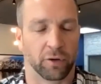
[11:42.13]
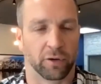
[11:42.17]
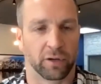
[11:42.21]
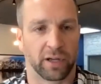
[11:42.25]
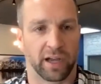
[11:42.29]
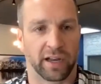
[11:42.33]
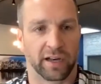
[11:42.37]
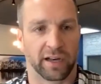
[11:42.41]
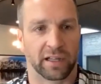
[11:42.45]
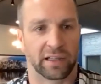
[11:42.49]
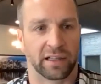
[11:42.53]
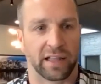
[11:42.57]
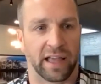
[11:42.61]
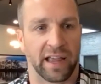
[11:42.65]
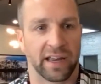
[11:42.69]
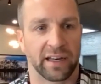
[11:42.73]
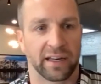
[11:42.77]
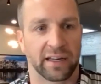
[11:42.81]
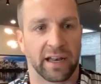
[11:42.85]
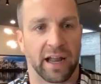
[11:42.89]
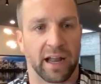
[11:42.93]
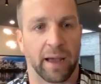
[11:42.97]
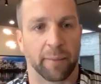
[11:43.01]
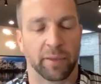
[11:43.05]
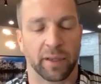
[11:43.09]
kind of
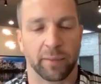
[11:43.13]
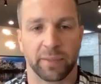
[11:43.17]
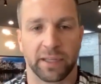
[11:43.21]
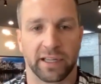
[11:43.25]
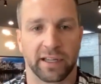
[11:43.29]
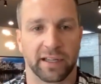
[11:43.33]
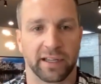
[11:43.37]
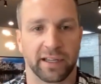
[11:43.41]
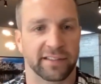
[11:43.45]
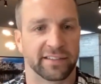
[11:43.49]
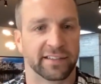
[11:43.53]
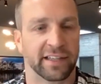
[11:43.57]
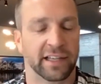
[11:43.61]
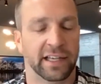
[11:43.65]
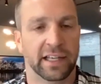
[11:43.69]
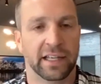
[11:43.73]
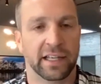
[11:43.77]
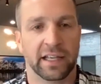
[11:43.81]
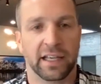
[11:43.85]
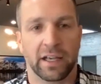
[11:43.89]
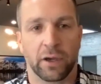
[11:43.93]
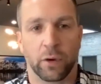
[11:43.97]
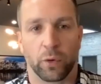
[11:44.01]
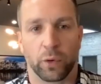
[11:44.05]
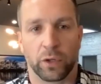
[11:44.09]
landed on me, because
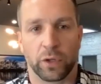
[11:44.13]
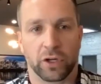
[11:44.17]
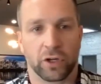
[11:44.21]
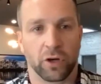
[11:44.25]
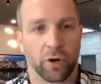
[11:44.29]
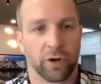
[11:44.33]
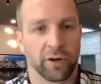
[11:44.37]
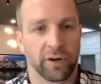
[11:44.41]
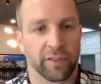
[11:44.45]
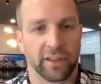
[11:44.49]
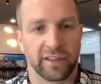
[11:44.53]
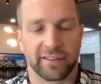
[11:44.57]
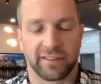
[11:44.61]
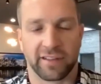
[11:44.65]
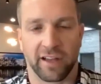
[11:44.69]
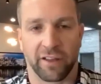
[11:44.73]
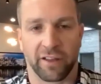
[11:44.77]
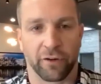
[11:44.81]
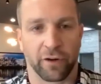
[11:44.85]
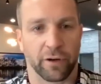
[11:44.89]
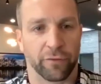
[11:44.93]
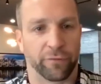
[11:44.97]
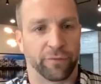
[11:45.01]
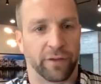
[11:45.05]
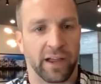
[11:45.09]
you go to these
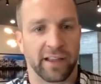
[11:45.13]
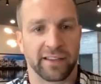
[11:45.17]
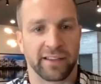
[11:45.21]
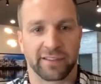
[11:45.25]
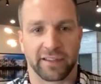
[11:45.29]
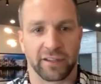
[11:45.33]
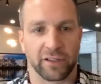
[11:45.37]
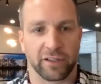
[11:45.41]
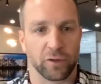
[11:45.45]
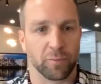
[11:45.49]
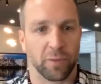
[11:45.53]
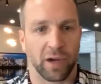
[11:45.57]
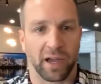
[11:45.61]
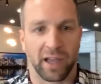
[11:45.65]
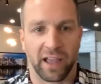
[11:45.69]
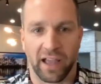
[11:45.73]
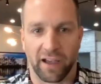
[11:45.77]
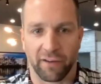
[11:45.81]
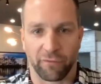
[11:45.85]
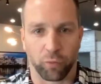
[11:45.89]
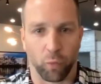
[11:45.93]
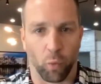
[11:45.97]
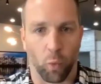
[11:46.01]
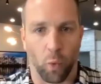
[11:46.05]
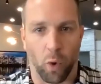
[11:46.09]
other events and you might
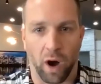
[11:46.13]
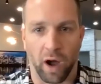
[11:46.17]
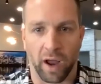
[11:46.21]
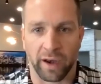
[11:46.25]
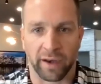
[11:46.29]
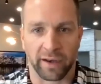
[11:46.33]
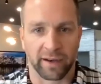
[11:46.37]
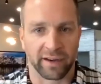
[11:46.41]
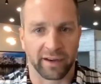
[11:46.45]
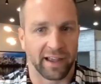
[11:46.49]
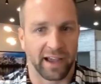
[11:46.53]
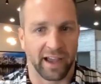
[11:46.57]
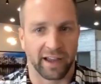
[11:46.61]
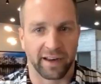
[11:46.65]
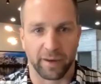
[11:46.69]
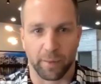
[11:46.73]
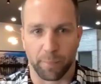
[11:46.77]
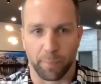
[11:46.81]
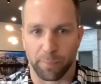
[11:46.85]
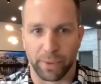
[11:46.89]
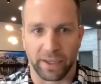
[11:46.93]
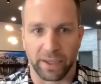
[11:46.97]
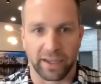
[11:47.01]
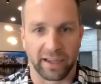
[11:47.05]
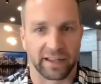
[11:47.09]
have one kind
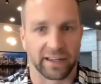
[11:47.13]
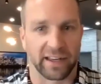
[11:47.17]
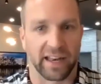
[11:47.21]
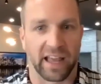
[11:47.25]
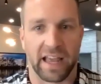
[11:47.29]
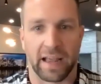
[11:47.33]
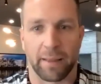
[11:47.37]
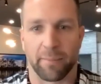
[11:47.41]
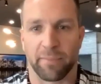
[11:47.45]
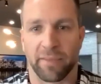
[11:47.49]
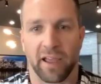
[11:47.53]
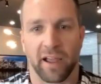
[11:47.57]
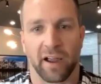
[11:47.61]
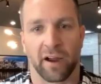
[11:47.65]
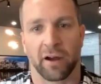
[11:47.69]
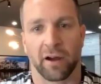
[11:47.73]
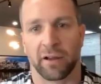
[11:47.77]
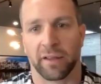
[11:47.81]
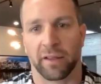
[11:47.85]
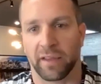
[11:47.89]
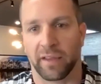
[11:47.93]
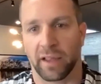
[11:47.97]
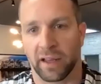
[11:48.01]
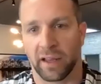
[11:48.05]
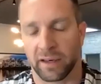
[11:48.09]
of big name there
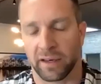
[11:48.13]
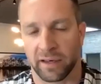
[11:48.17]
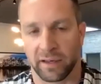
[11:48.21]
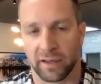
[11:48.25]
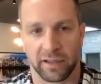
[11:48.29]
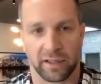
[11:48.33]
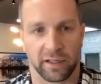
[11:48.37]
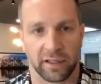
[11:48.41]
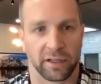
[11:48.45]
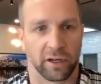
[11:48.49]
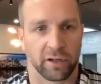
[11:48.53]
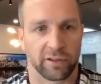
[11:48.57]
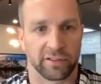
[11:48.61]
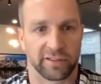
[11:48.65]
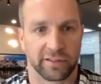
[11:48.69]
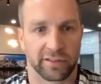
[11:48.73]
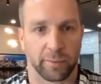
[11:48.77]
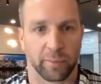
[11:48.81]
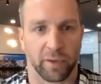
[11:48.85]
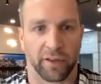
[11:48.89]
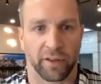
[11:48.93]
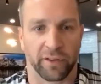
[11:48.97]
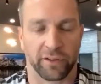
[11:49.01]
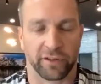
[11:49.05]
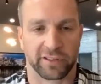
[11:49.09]
and then,
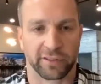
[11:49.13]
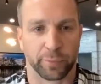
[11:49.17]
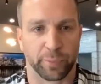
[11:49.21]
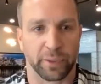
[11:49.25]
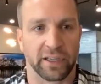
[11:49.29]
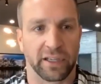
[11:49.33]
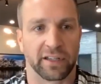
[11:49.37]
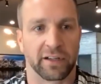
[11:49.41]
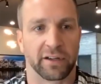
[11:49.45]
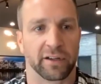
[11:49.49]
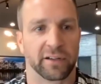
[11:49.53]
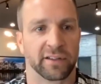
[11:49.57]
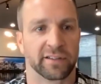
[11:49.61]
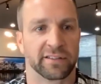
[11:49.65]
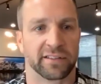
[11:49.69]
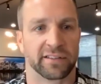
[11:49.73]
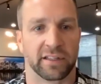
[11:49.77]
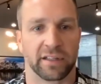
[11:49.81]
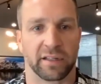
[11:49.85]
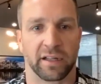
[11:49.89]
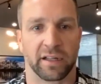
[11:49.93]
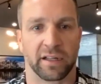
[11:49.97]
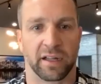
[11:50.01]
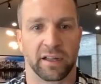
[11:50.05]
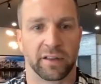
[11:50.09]
some other speakers
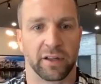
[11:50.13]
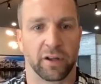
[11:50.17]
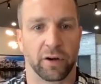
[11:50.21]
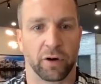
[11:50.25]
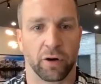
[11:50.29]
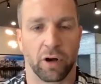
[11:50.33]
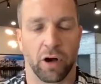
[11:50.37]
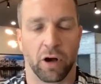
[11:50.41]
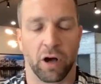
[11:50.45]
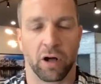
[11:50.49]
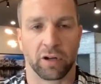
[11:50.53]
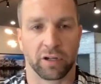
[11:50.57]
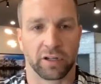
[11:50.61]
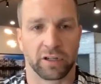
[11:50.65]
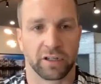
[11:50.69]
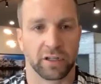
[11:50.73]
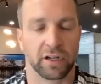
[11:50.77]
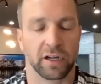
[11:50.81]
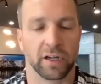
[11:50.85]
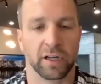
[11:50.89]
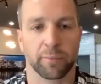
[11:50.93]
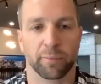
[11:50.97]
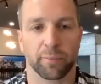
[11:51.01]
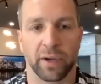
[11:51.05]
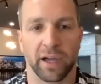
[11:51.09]
and they're all
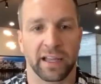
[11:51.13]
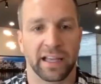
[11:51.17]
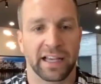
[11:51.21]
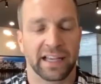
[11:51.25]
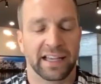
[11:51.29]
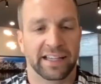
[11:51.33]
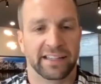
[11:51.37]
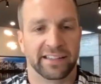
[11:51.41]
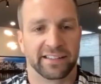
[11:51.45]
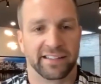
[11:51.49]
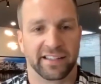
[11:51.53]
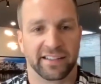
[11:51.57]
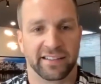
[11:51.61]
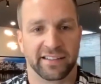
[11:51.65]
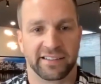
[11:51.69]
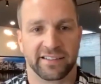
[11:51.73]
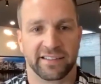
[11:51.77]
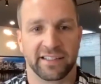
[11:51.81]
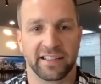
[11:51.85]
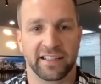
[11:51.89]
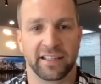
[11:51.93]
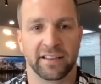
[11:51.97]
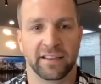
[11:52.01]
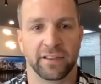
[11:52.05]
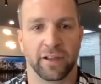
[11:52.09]
good. But to
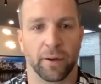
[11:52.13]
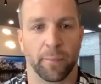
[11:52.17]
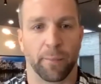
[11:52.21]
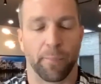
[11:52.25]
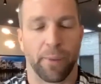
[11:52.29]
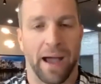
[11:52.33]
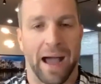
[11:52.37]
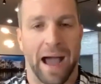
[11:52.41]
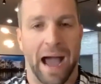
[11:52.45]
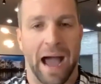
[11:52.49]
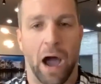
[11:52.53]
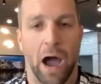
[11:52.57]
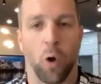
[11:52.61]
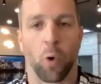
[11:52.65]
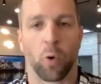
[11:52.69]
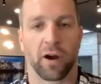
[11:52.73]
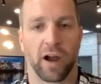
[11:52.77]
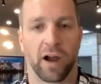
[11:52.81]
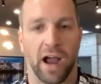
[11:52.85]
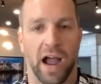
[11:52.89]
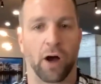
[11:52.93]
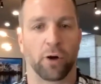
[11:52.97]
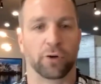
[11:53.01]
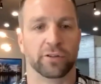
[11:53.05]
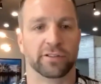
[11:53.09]
see the
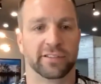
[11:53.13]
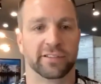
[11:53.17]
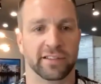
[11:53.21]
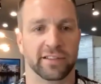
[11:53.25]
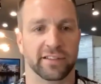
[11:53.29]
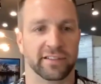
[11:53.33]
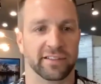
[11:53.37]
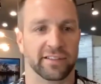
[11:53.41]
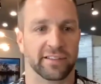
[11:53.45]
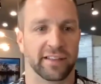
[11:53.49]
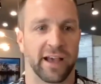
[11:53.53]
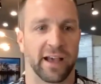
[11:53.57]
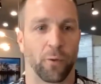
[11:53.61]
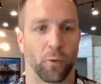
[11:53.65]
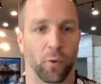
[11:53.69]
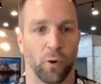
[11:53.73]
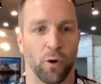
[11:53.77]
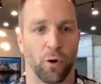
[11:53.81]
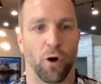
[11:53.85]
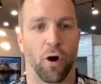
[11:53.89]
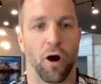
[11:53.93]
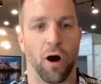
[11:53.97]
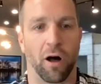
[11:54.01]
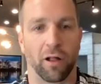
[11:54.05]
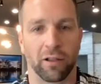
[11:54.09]
powerhouses that
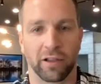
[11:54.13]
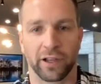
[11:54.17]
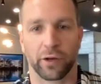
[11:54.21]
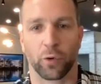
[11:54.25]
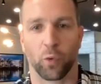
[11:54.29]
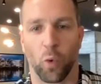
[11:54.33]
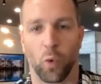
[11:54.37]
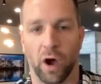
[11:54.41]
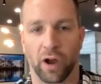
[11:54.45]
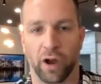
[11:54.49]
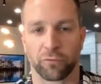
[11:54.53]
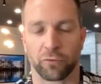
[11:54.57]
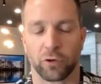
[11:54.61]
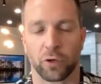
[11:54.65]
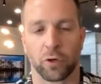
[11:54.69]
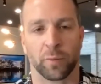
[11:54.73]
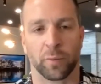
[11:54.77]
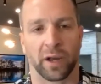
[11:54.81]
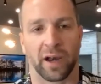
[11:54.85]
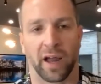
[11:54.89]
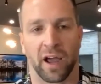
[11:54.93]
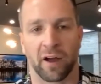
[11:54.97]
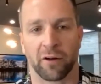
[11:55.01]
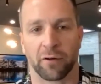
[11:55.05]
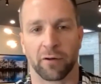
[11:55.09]
were all in one room.
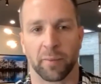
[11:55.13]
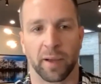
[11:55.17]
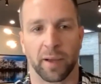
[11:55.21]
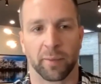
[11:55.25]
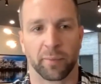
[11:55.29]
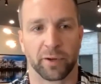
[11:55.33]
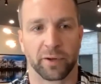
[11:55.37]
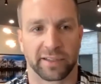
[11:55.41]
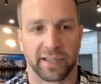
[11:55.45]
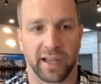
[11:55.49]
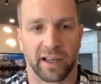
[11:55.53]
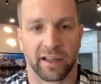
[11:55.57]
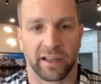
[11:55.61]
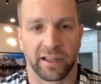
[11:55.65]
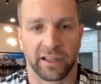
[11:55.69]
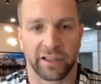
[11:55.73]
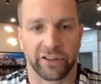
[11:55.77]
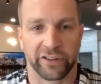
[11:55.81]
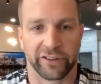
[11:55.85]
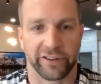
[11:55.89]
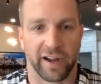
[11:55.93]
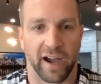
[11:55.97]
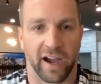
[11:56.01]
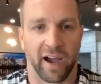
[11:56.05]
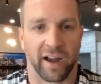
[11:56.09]
And I remember
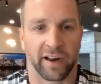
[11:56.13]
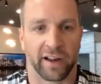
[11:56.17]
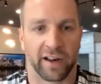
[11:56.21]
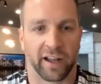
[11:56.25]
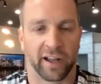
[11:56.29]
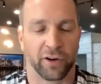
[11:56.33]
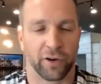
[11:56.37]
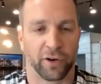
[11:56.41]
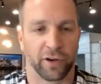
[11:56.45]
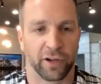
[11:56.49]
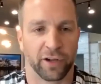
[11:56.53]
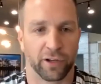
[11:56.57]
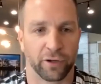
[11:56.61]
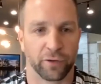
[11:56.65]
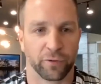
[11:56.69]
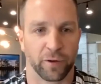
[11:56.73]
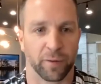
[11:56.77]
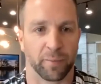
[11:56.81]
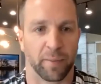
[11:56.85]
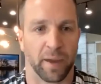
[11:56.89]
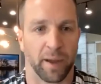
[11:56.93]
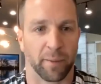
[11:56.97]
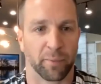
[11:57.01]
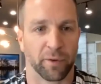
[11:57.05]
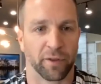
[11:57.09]
telling John, and I know he'll
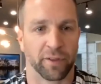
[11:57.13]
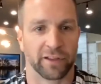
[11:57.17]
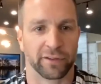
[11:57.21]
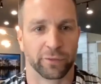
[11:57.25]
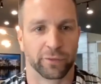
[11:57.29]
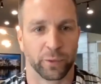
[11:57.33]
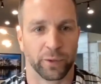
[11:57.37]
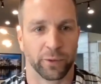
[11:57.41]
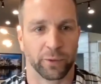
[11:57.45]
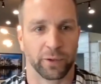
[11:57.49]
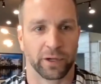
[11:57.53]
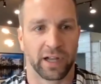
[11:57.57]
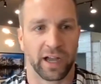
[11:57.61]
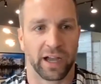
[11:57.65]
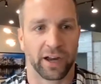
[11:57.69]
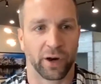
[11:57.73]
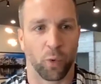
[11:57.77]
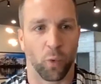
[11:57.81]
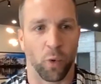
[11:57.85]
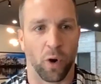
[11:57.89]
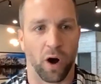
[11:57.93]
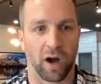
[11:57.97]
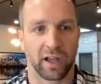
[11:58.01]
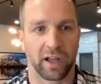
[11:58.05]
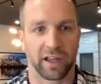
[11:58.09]
remember this, we were kind
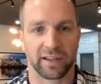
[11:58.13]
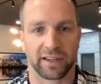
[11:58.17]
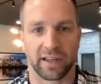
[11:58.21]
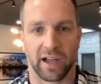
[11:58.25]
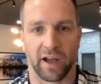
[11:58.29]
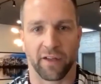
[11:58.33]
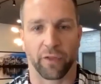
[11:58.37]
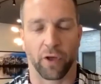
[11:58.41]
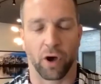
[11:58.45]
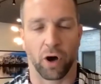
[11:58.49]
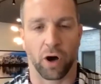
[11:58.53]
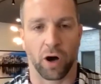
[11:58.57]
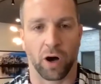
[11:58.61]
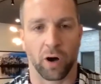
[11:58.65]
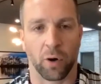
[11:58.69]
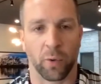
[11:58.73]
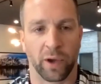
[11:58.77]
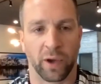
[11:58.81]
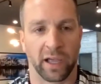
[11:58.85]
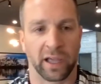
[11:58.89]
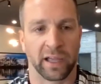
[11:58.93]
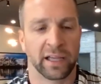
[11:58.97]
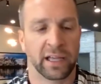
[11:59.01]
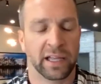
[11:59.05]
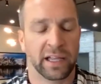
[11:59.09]
of walking down the
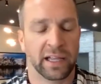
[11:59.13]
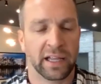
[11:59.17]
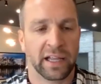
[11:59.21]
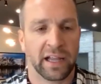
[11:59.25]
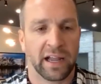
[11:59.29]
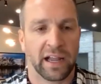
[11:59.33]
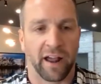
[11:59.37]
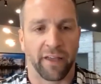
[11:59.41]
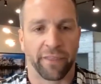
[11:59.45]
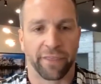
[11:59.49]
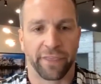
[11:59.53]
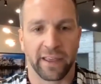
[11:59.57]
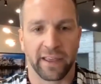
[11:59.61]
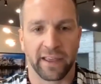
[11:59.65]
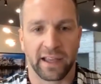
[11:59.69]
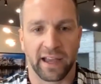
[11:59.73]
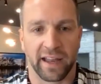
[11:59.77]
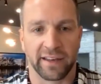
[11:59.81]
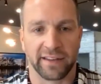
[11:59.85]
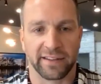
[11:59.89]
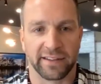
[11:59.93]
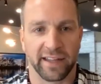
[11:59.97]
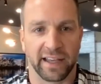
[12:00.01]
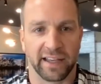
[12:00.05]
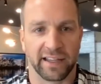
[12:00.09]
hallway, I think
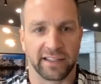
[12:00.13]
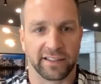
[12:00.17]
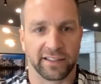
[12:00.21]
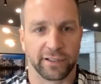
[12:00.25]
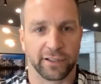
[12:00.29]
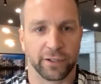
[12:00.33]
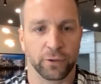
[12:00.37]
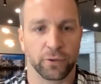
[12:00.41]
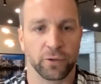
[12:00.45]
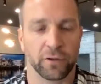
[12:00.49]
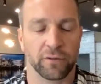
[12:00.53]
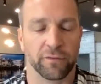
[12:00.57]
on day 2